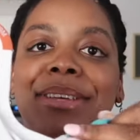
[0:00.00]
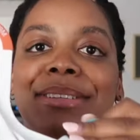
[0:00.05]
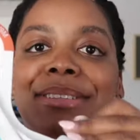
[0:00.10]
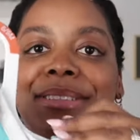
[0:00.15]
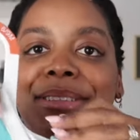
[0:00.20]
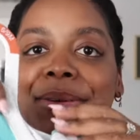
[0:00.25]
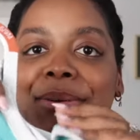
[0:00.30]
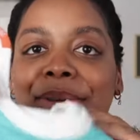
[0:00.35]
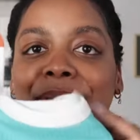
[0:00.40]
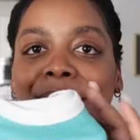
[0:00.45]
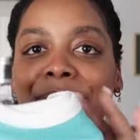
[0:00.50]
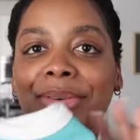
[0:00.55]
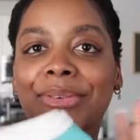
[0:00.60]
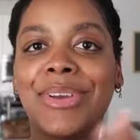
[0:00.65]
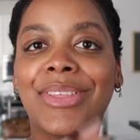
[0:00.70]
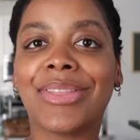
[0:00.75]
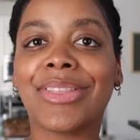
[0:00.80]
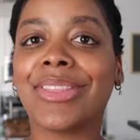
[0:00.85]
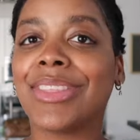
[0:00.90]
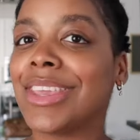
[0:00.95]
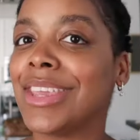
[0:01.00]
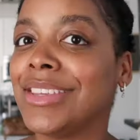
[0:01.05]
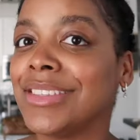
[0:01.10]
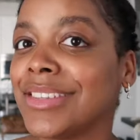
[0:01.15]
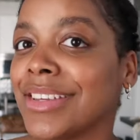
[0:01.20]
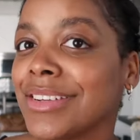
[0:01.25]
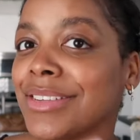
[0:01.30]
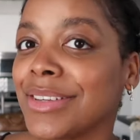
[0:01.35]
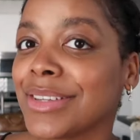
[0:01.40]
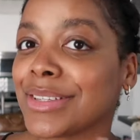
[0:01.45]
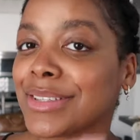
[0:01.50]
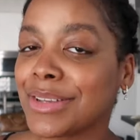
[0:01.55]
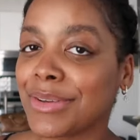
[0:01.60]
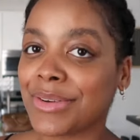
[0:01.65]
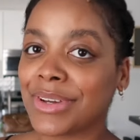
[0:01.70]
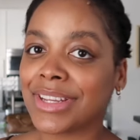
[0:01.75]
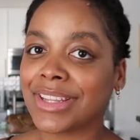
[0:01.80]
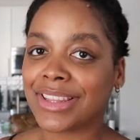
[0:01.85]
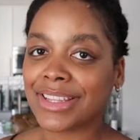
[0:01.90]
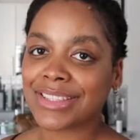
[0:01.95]
it's so cute and he's gonna look so
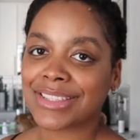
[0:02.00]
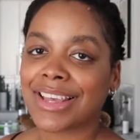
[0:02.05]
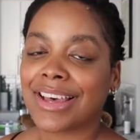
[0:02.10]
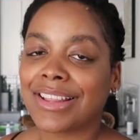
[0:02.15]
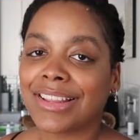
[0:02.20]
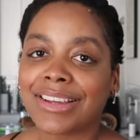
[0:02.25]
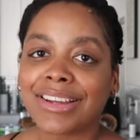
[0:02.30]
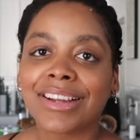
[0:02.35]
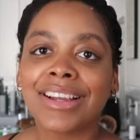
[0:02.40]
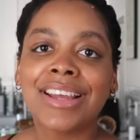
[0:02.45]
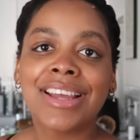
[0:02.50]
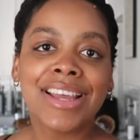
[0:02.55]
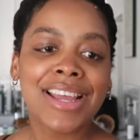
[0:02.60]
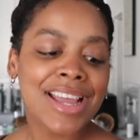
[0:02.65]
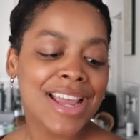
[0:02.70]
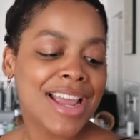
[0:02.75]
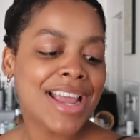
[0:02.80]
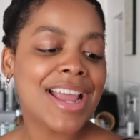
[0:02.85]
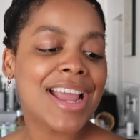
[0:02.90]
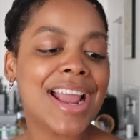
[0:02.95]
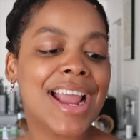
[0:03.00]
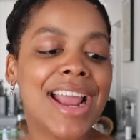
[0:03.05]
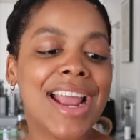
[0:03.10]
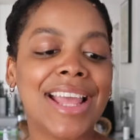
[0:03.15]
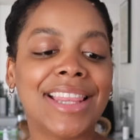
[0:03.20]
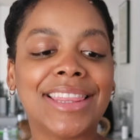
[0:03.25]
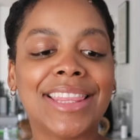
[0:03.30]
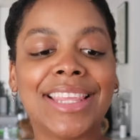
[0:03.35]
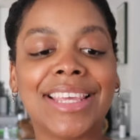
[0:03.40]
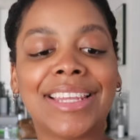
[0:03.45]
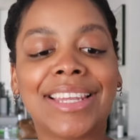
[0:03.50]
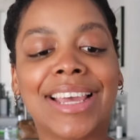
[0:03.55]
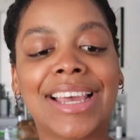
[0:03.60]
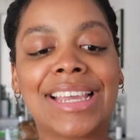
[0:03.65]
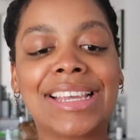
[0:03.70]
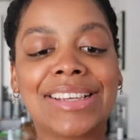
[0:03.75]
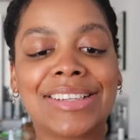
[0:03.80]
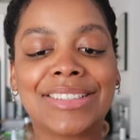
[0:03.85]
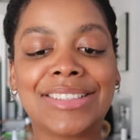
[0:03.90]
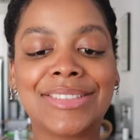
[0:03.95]
good in this color and then
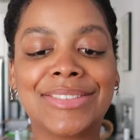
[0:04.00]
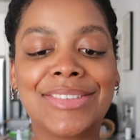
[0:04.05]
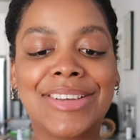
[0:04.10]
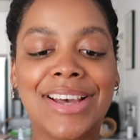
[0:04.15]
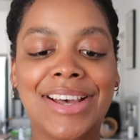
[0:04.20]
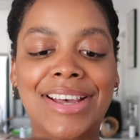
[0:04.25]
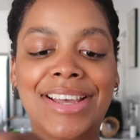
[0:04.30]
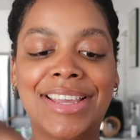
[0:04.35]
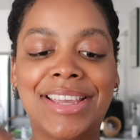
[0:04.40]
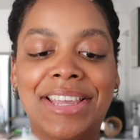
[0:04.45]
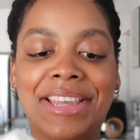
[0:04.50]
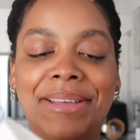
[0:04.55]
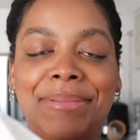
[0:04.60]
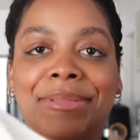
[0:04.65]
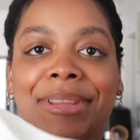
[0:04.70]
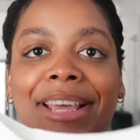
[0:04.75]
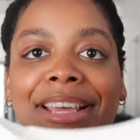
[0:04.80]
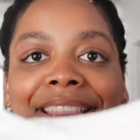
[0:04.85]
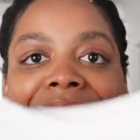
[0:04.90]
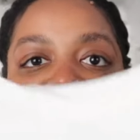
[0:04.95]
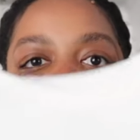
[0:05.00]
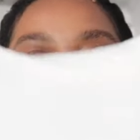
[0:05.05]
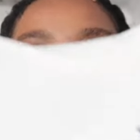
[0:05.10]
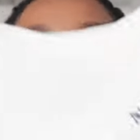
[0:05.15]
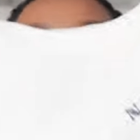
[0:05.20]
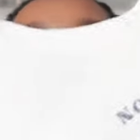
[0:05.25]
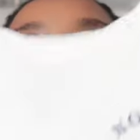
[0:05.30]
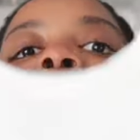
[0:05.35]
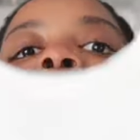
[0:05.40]
i also got him like this